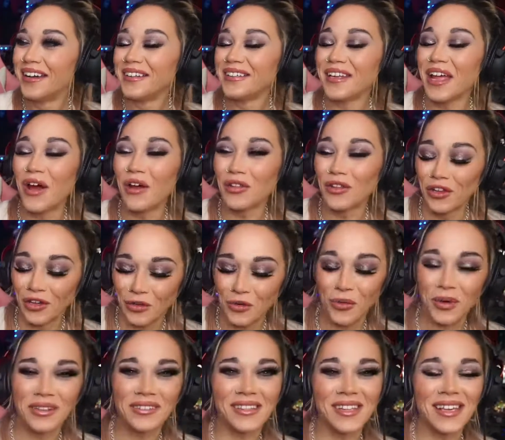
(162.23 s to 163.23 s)
Now look,
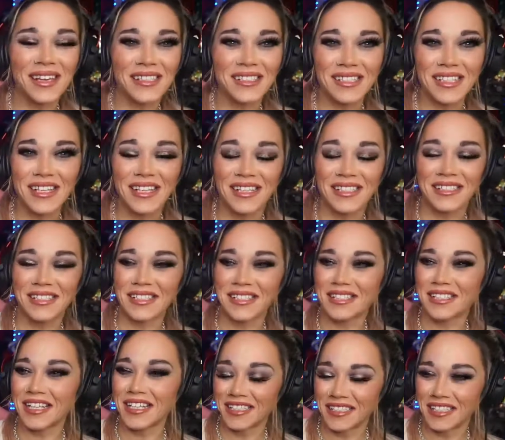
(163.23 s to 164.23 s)
with this
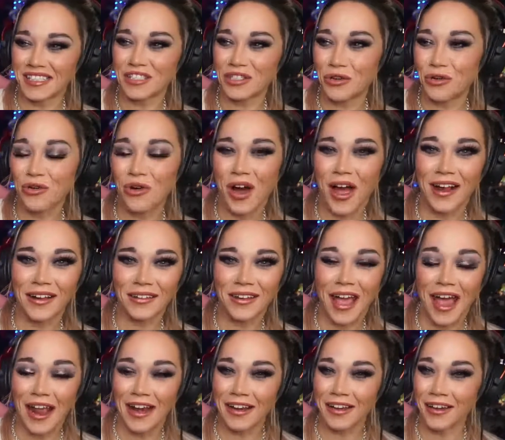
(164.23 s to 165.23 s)
is cool. I
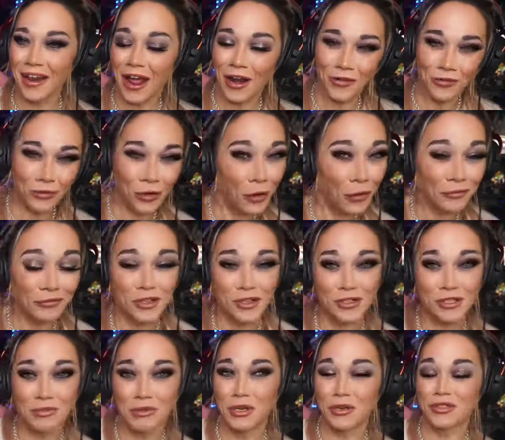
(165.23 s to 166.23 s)
don't know if
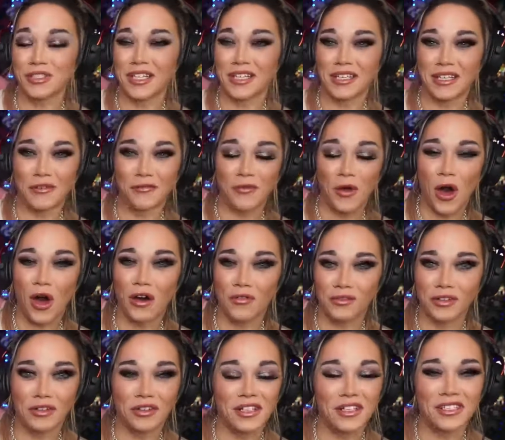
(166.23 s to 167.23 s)
there's music involved
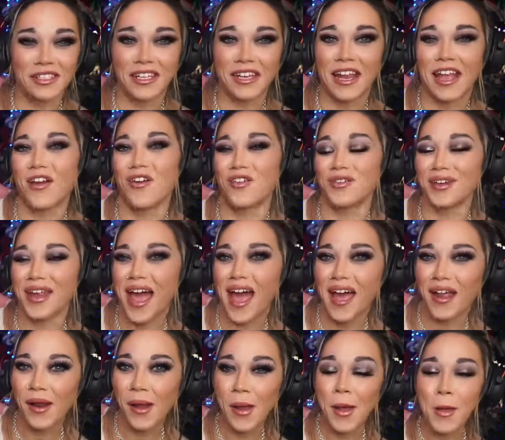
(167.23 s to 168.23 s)
in this or
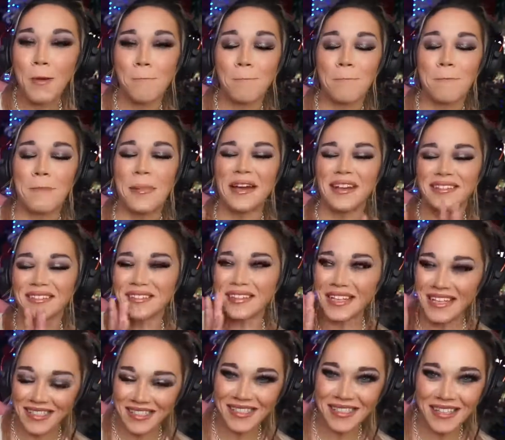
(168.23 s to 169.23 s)
not, but
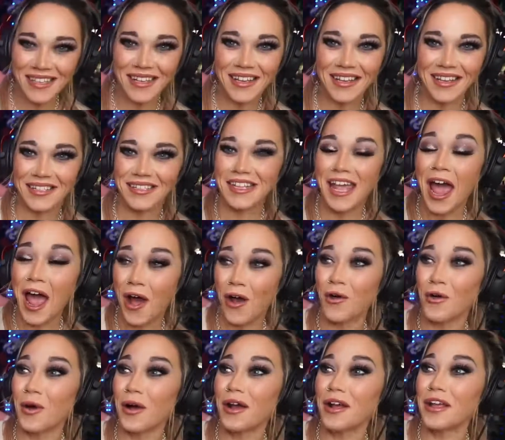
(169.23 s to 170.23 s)
this is
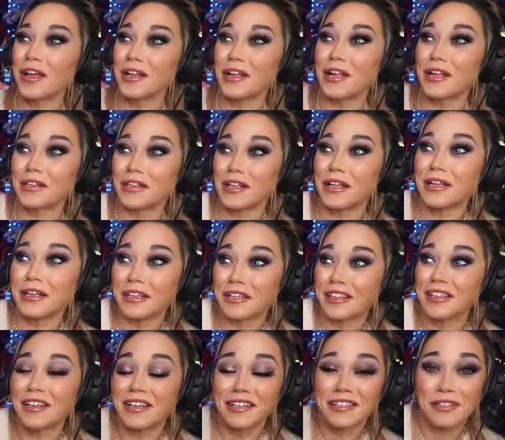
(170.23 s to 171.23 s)
how
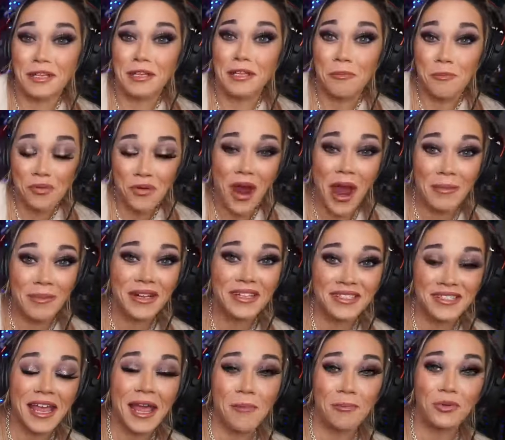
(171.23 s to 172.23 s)
the prime
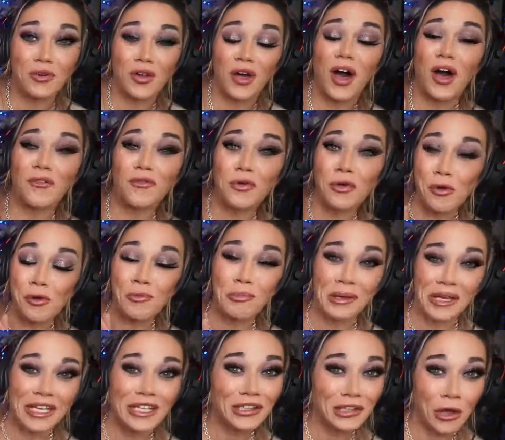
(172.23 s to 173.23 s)
example of who
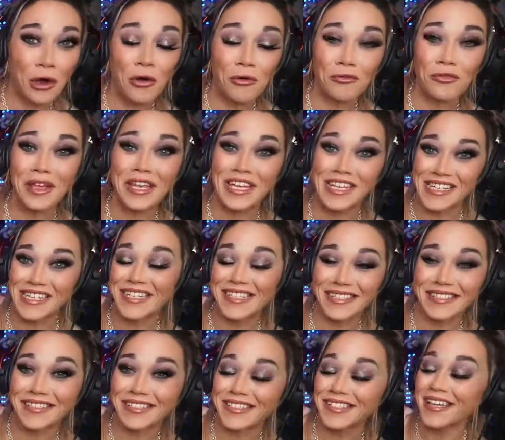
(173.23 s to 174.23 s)
Meatloaf
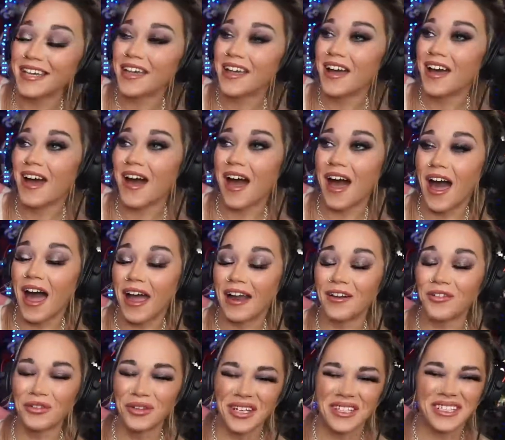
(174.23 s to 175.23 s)
is. I
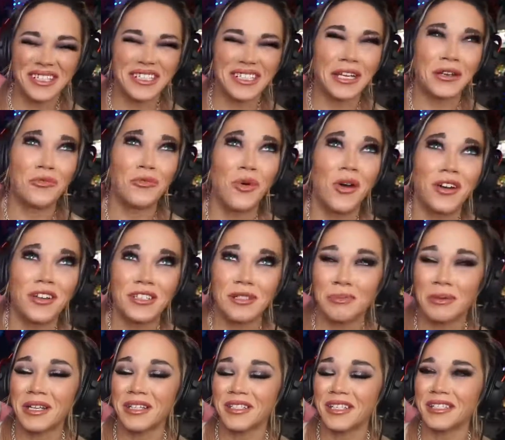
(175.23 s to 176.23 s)
don't like to say was
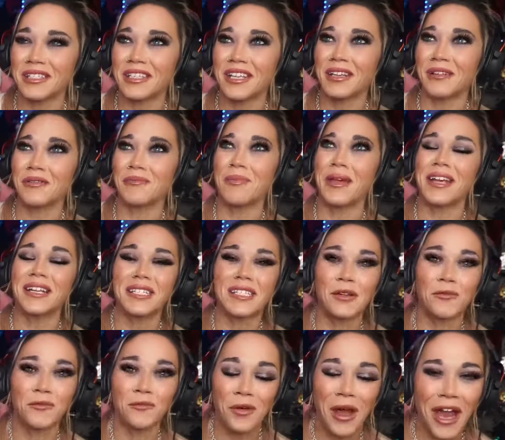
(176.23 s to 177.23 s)
because it makes
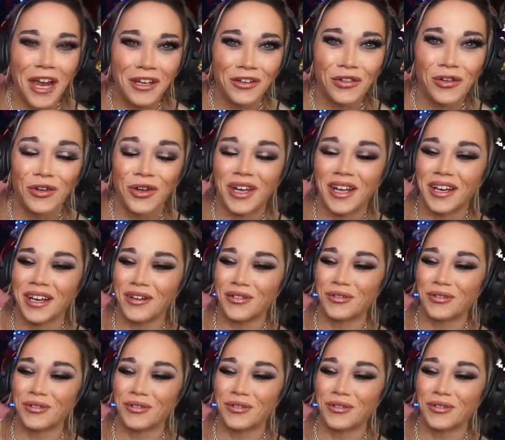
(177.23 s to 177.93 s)
it final, and